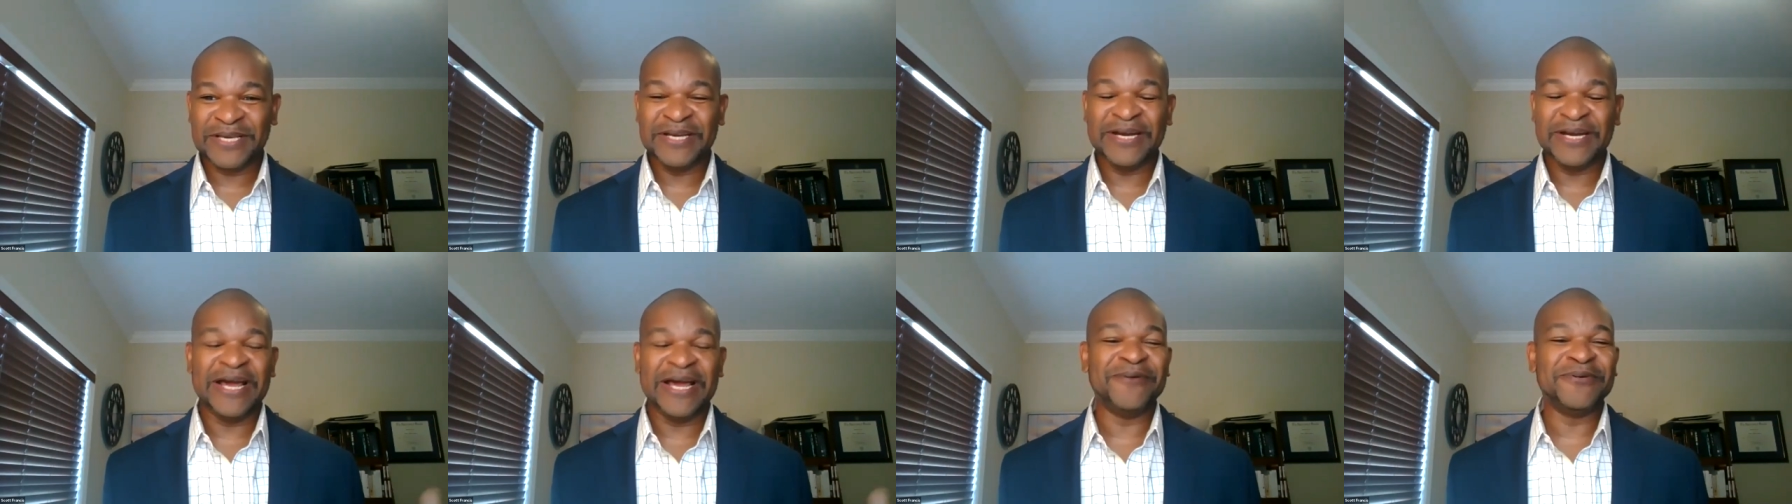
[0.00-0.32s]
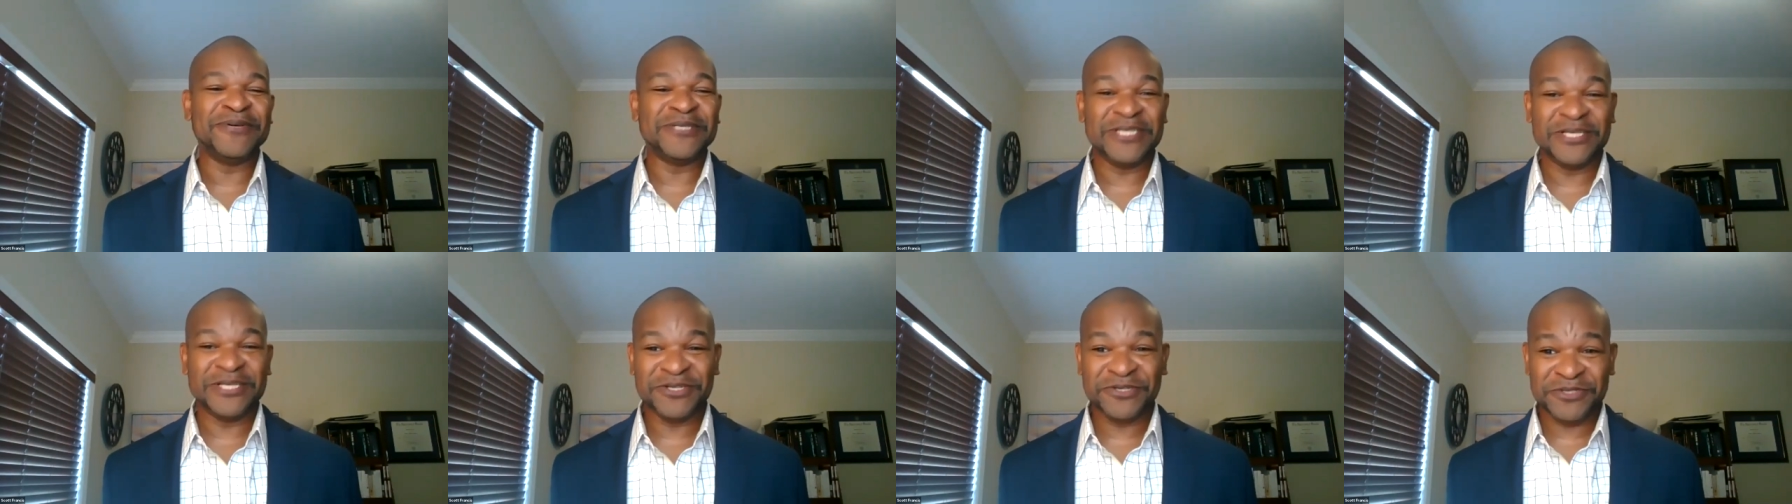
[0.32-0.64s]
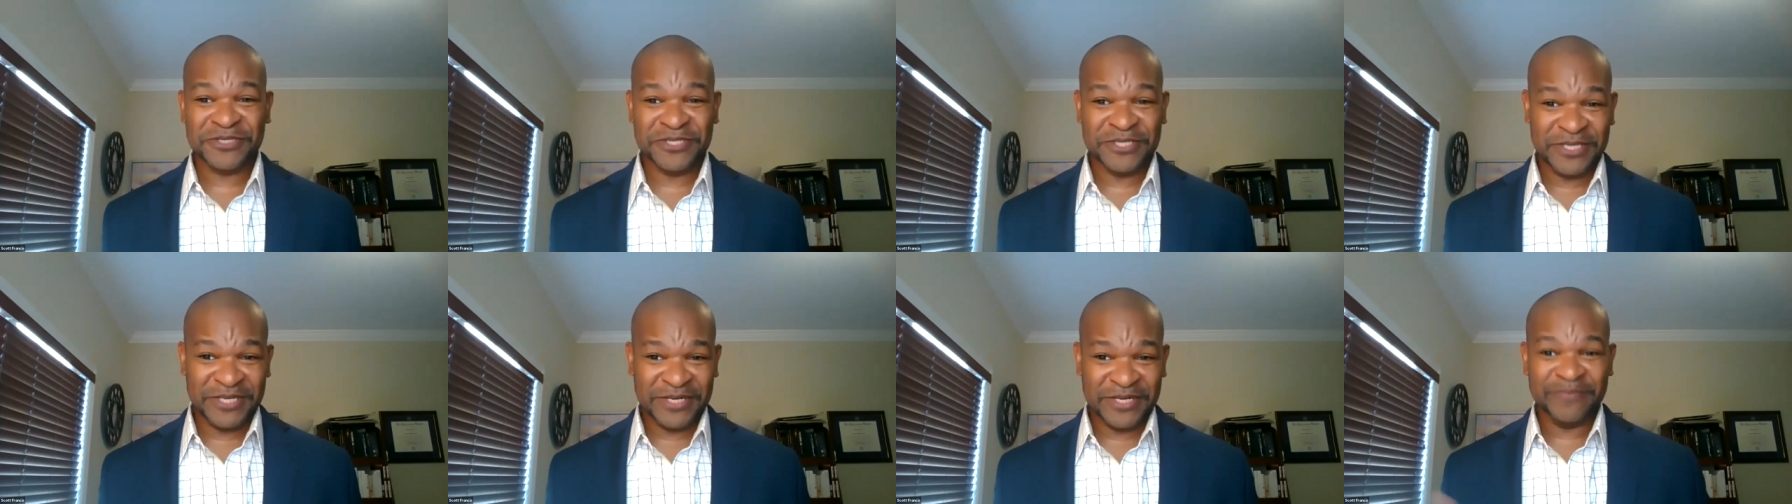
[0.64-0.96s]
and I was
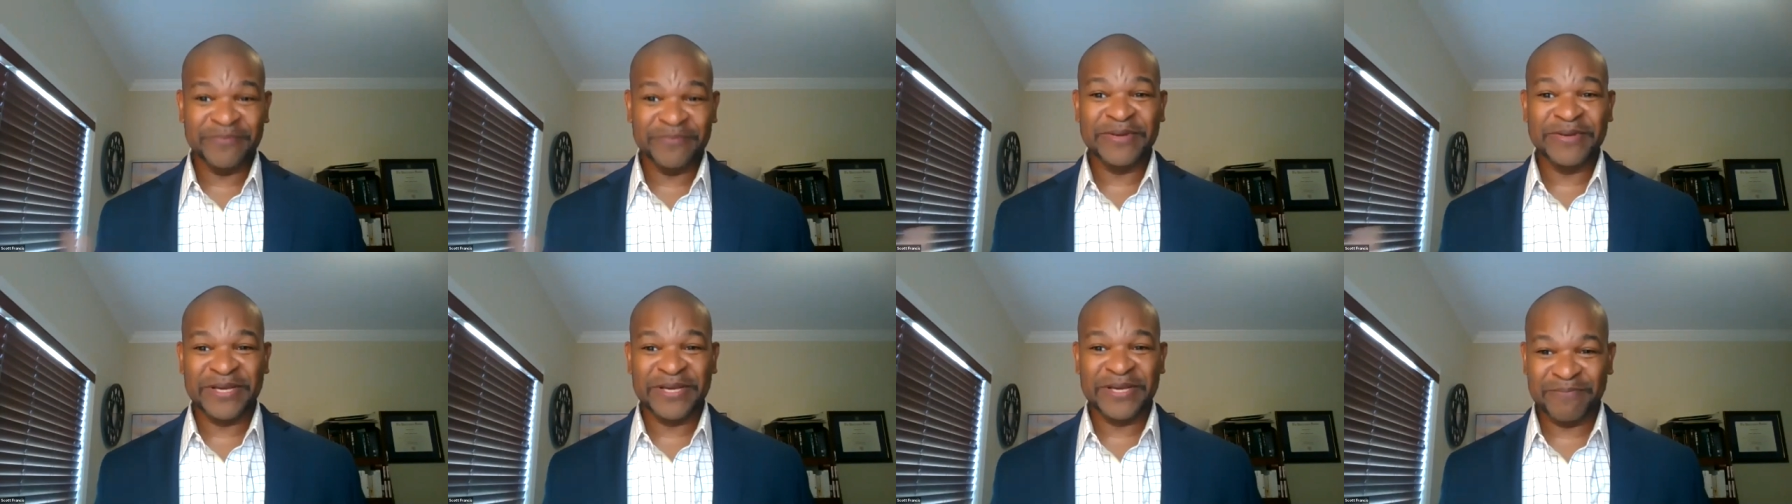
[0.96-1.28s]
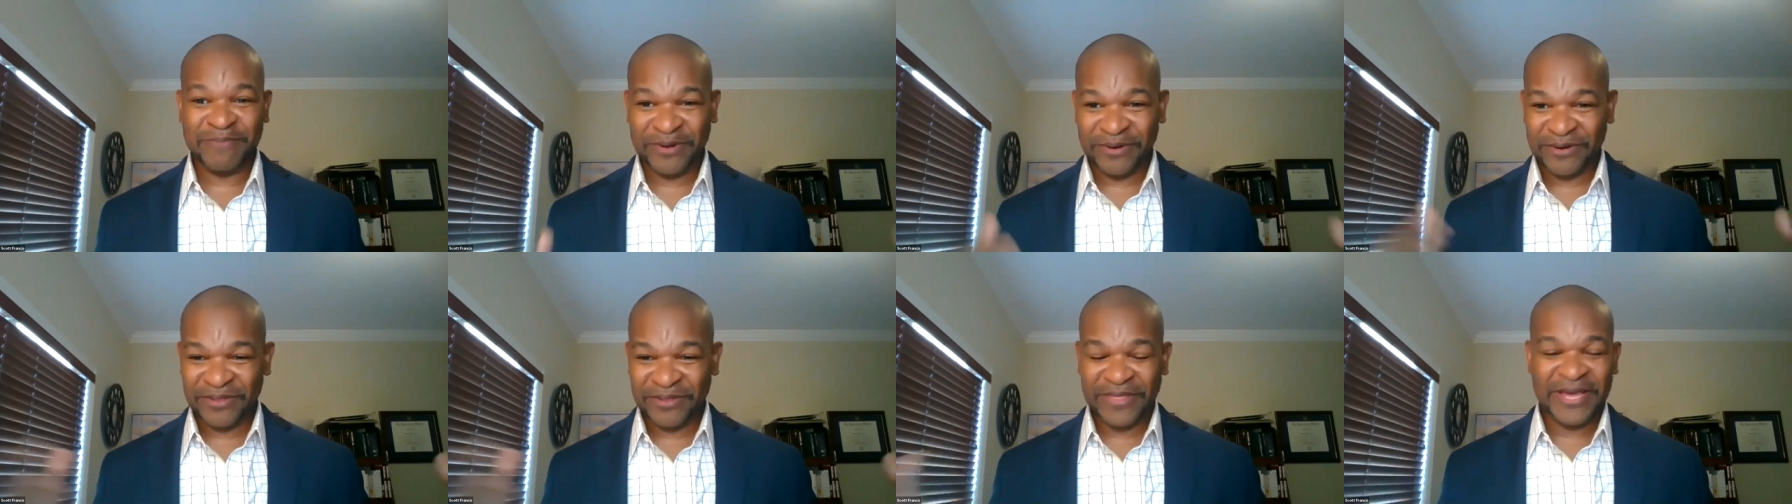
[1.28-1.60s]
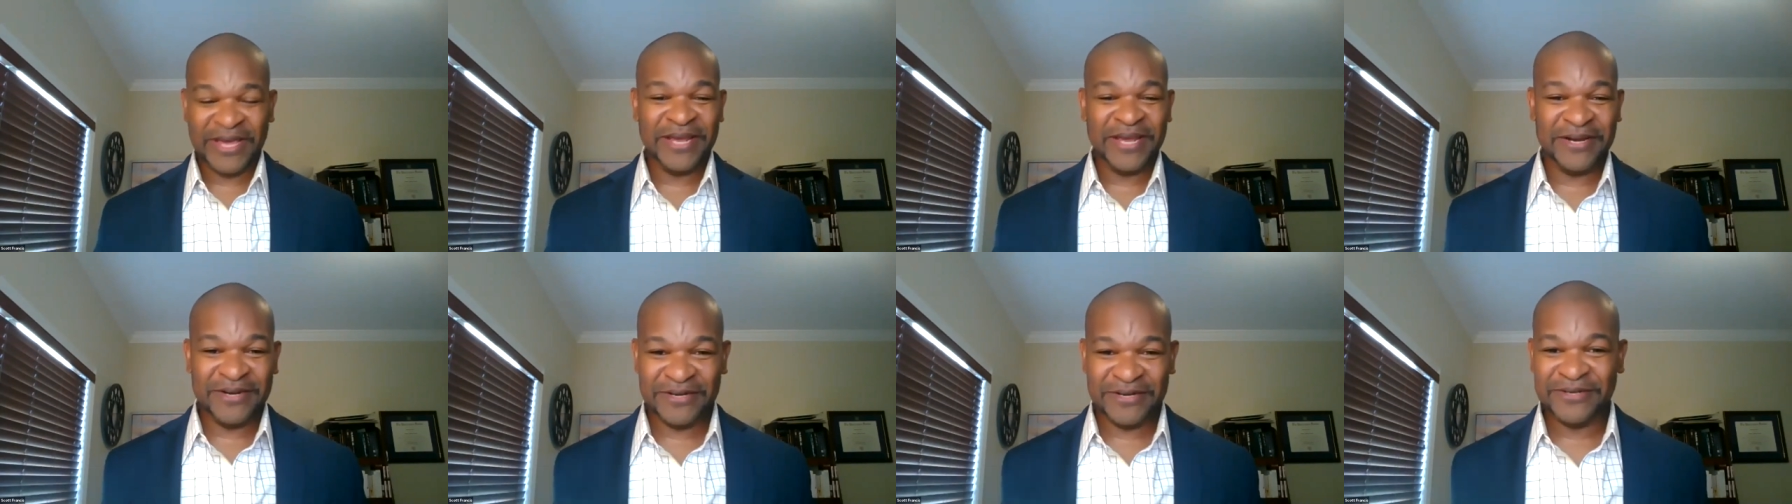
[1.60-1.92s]
interested in being part of
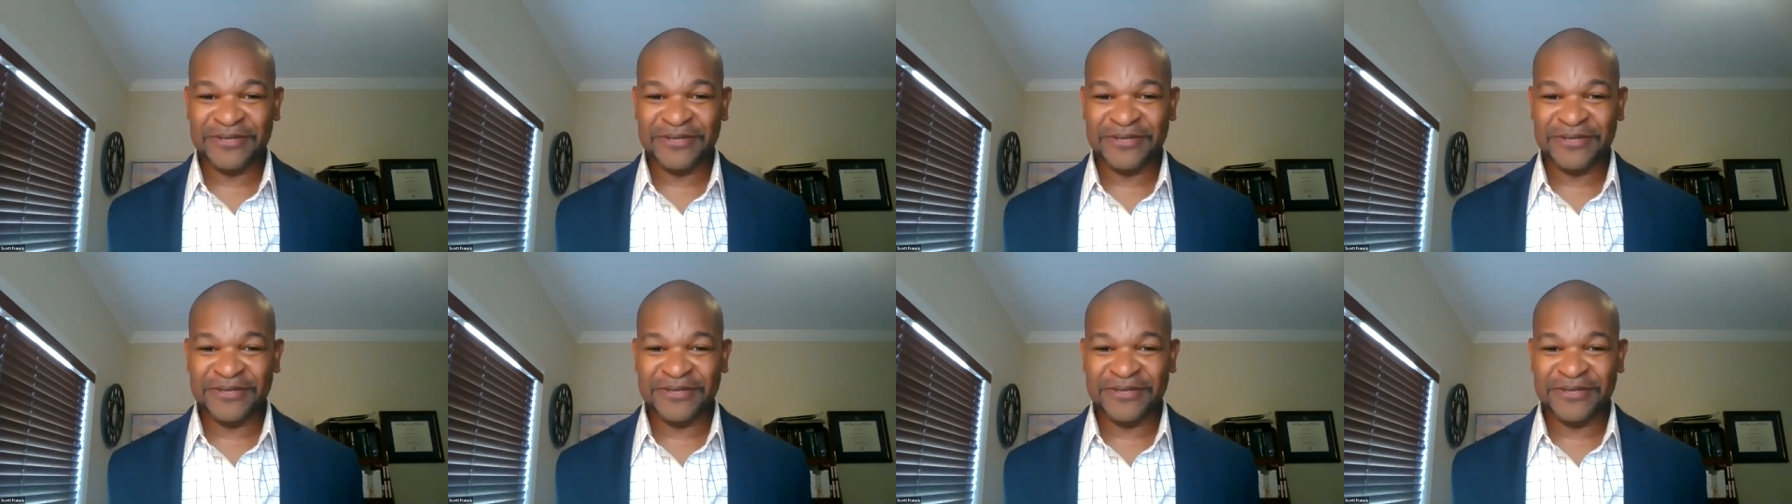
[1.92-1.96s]
that